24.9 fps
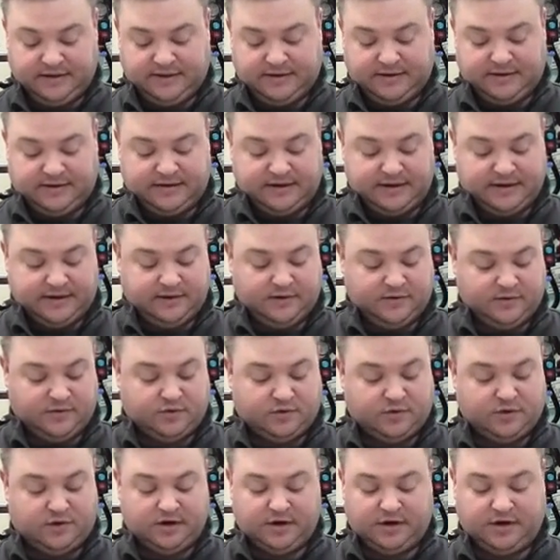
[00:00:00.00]
okay,
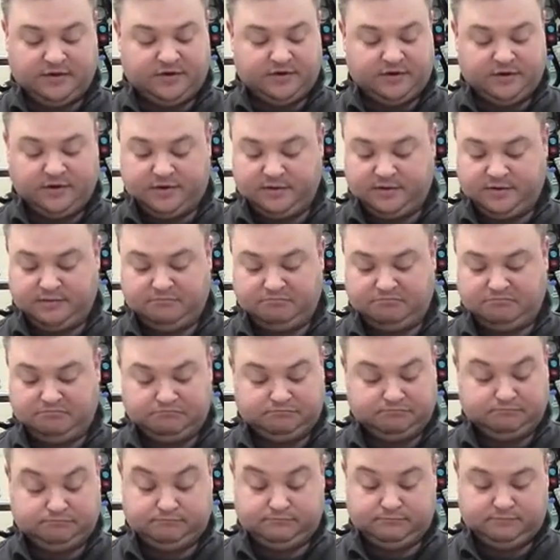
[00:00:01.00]
or other
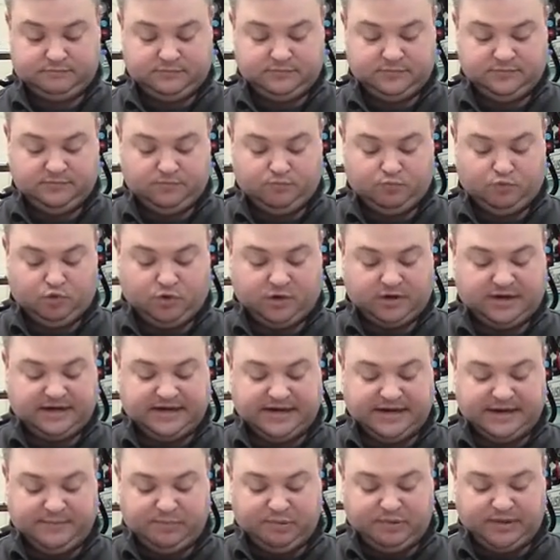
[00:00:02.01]
more
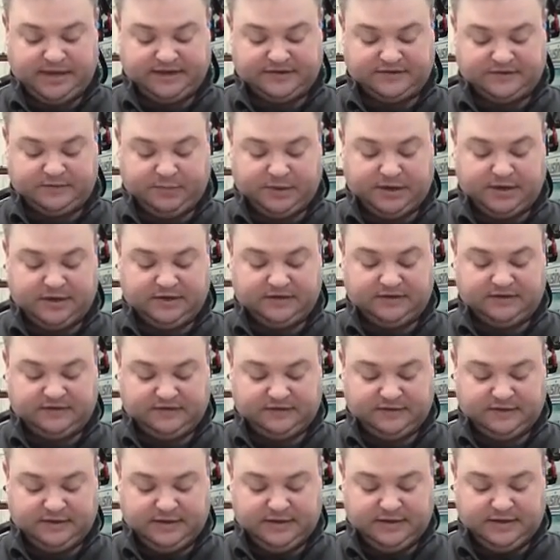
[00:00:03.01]
complex
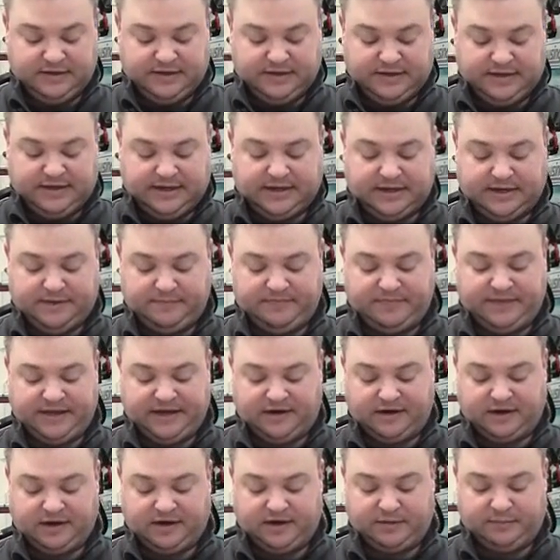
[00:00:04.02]
parts that
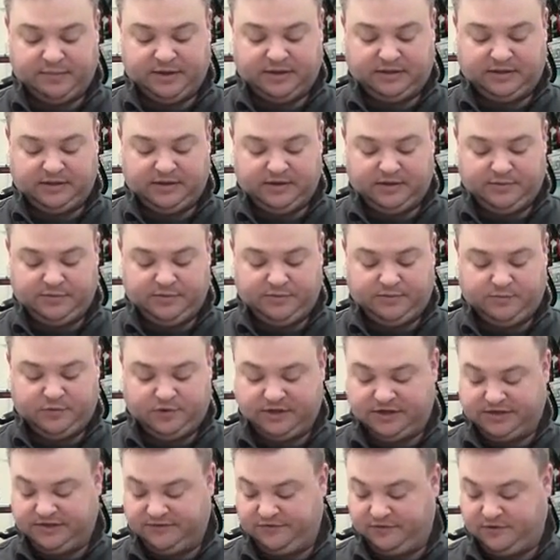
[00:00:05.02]
are going to be a little bit more
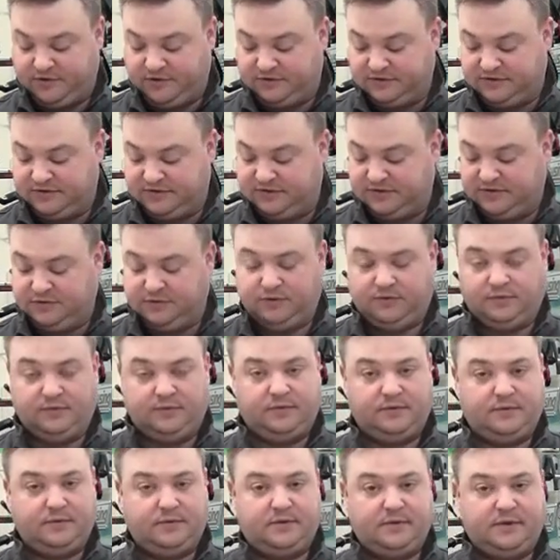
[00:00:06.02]
difficult to do
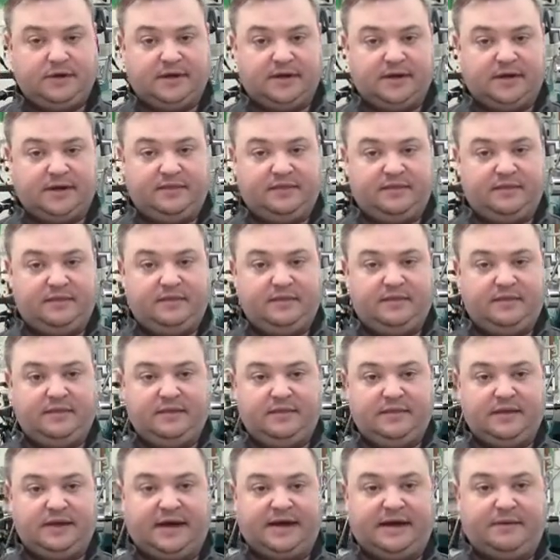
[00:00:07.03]

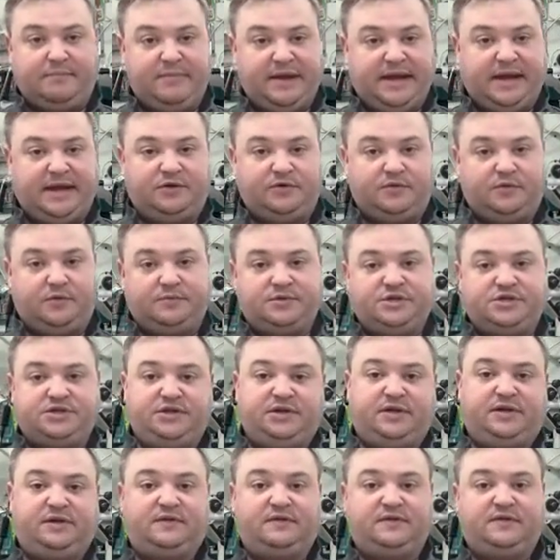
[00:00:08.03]
on manual
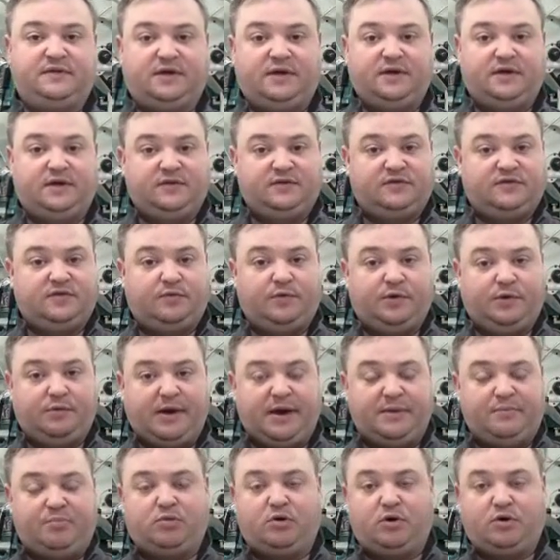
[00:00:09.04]
machines. So we
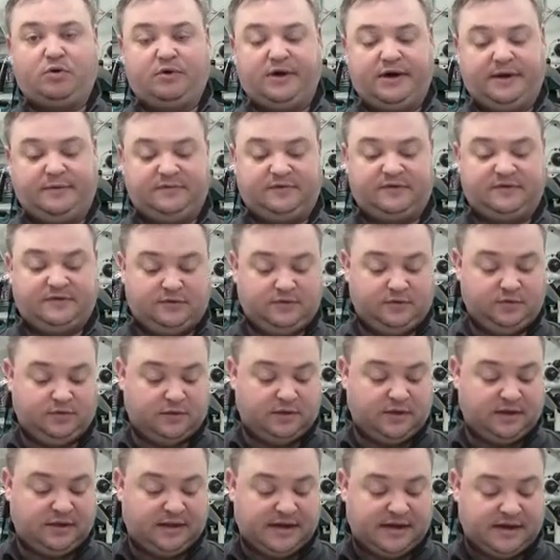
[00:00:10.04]
write programs to
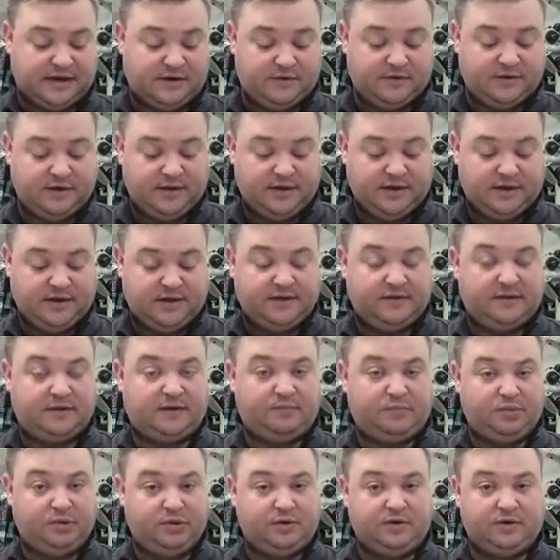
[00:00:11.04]
allow the
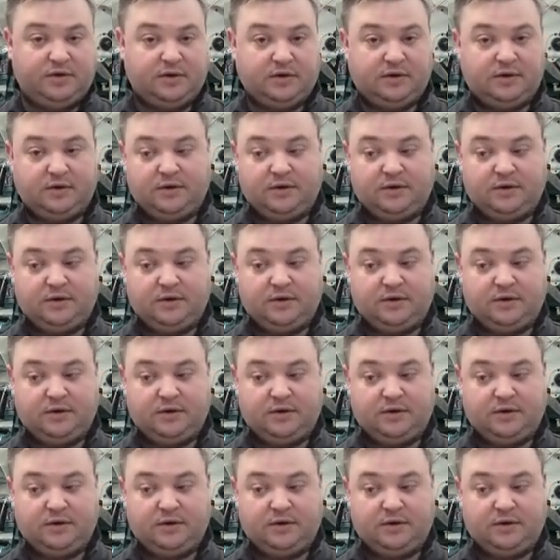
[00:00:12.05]
computer